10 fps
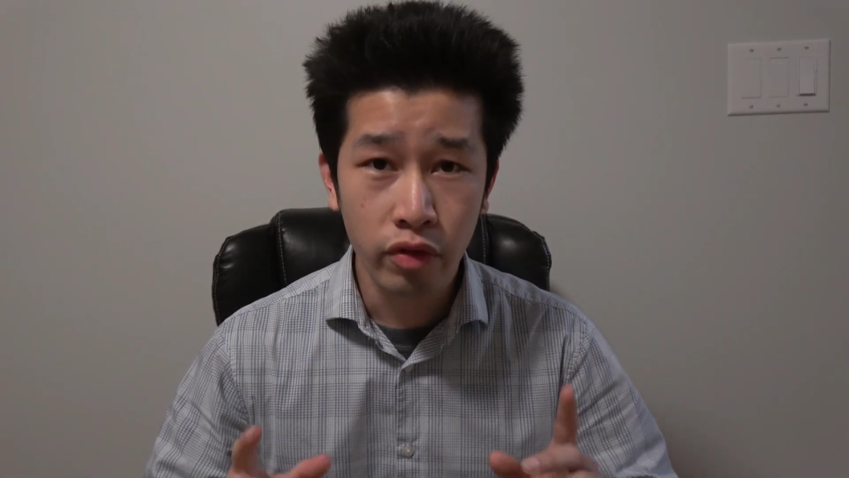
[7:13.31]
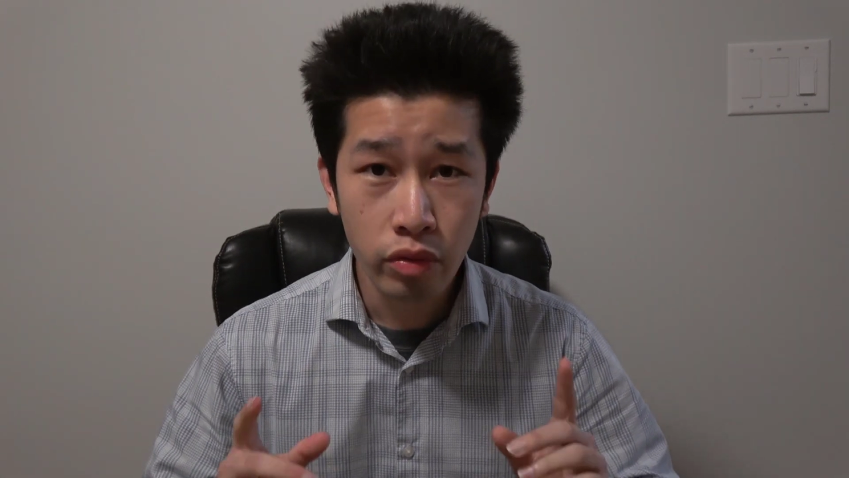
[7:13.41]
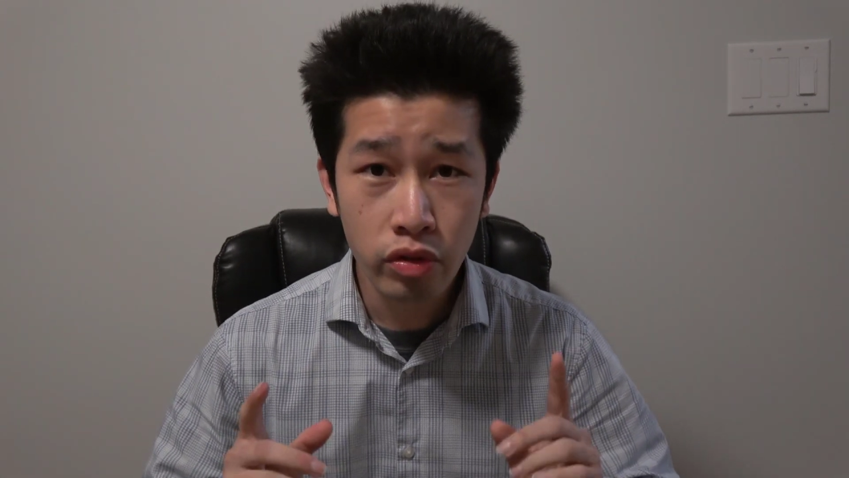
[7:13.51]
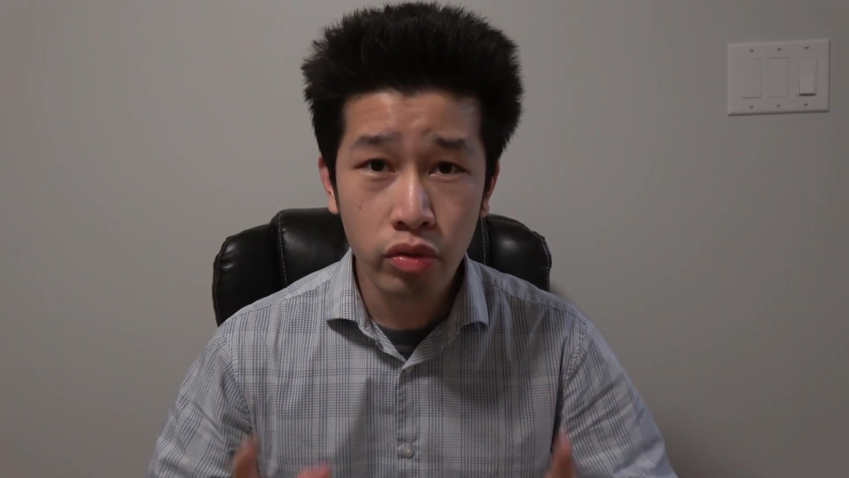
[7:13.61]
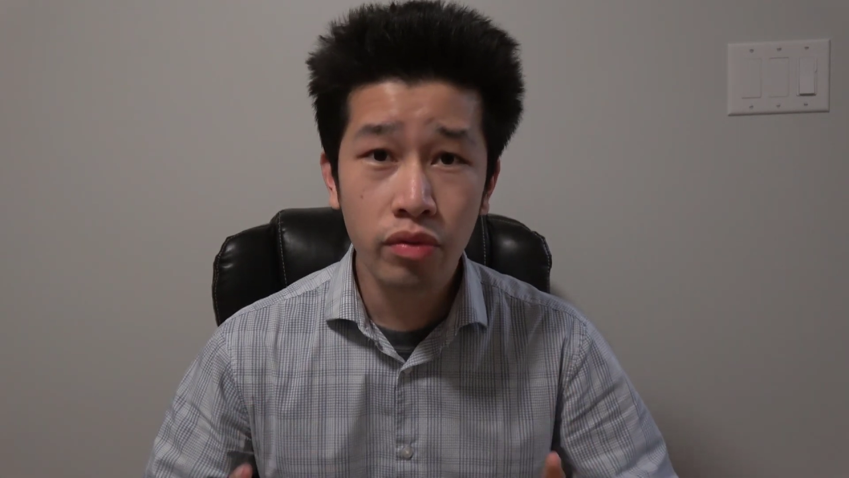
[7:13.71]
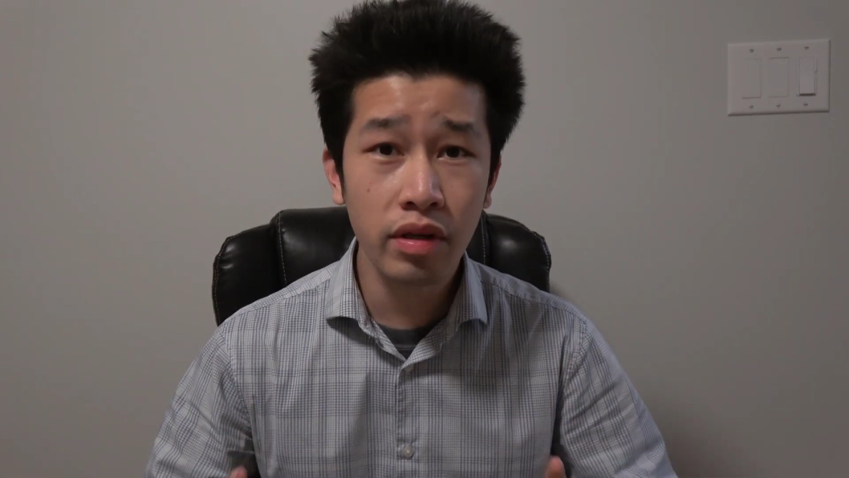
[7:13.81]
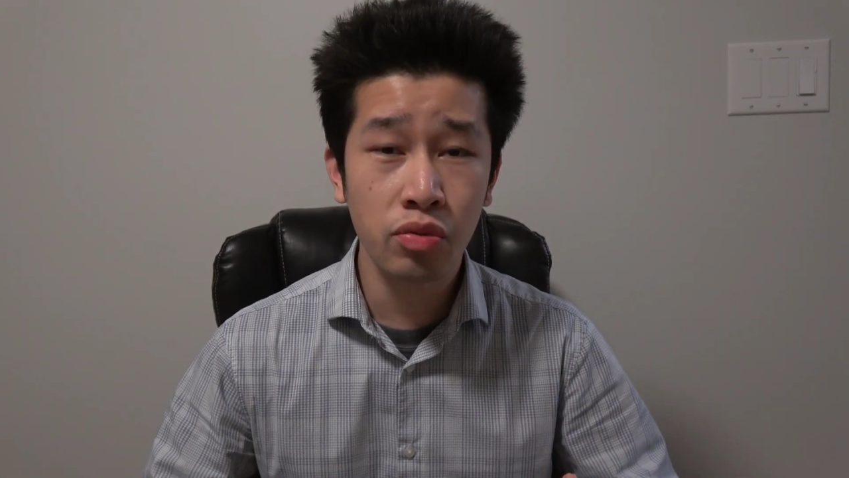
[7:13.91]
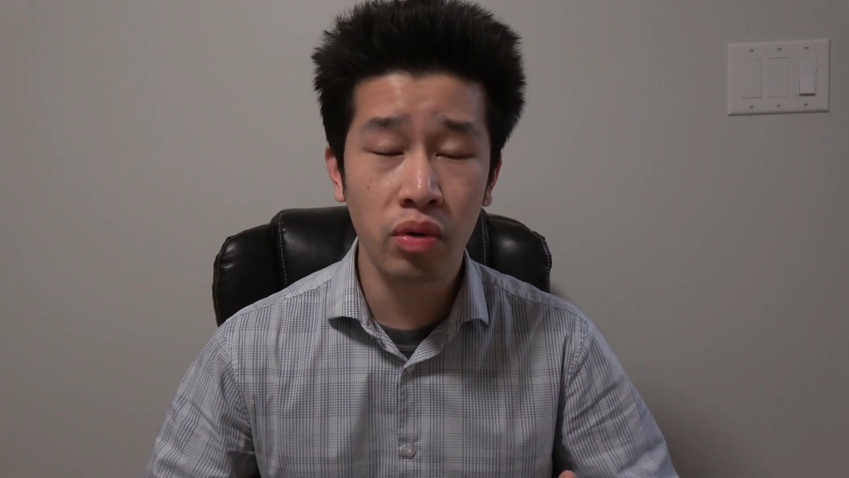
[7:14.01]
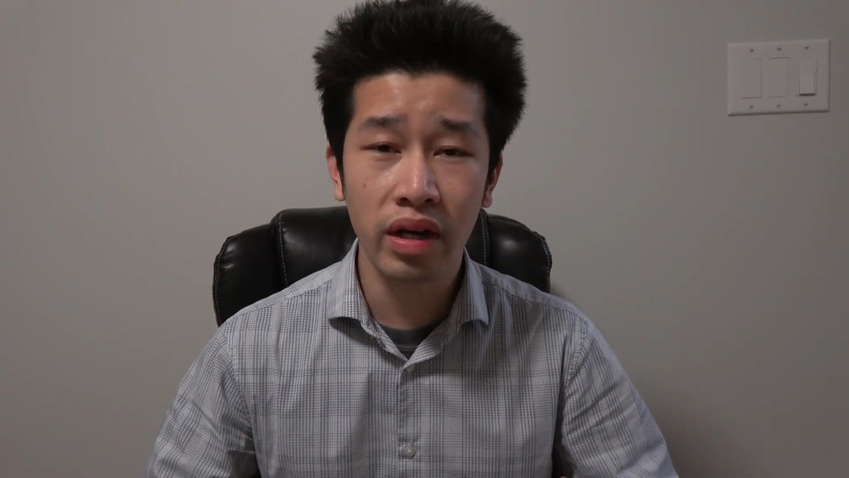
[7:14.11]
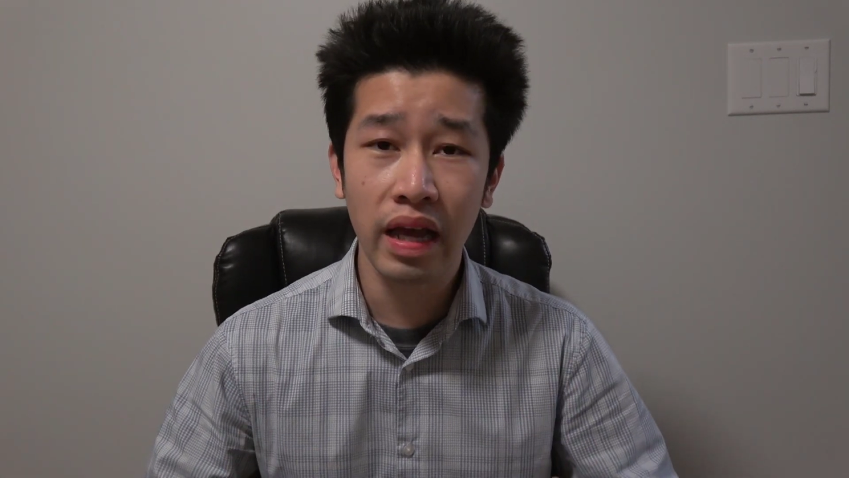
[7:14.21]
you do
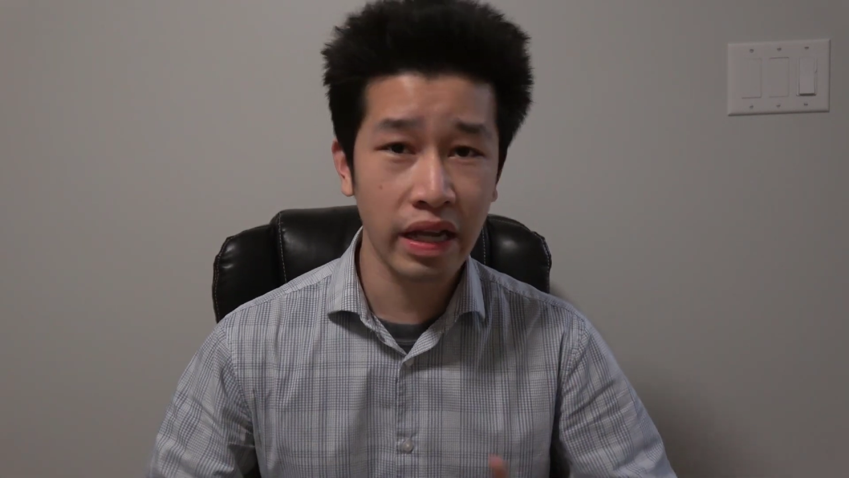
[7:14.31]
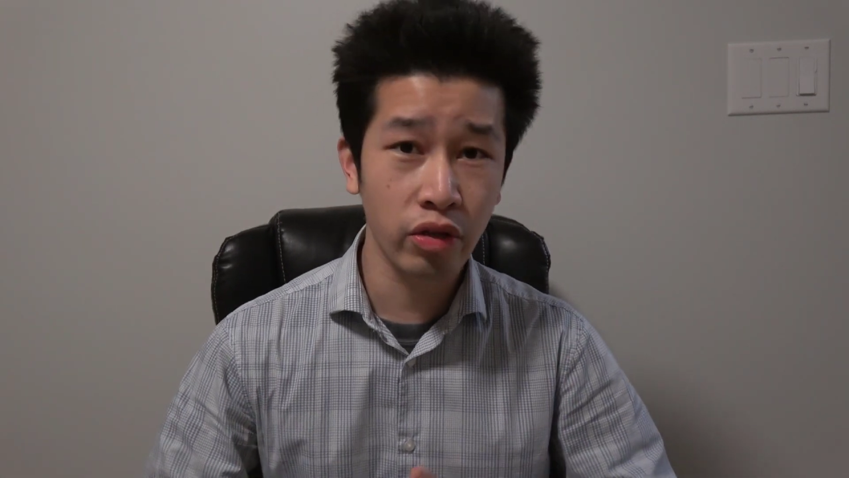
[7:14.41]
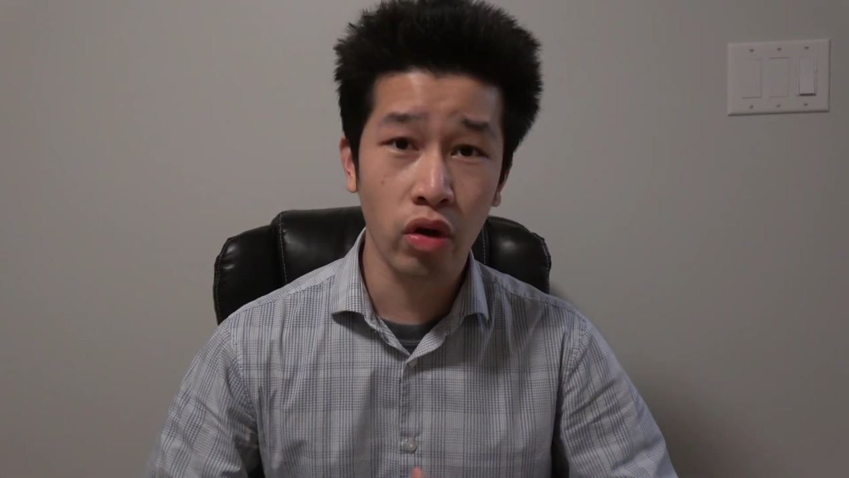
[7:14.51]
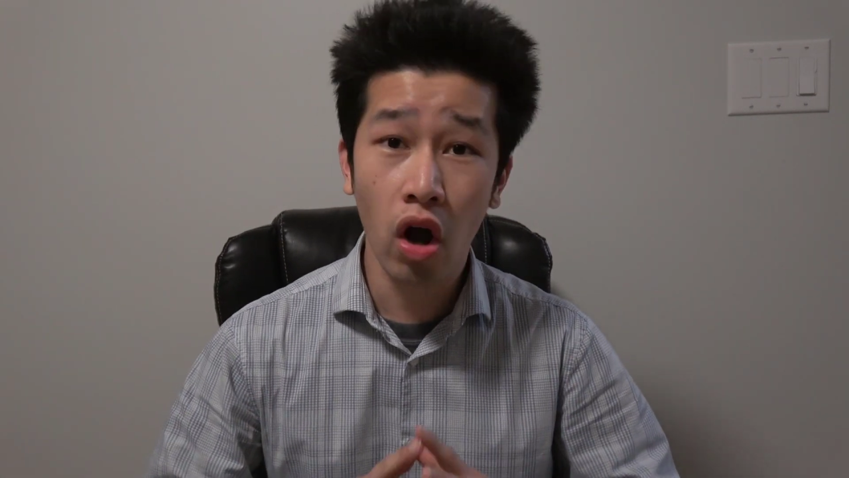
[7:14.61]
this one and you're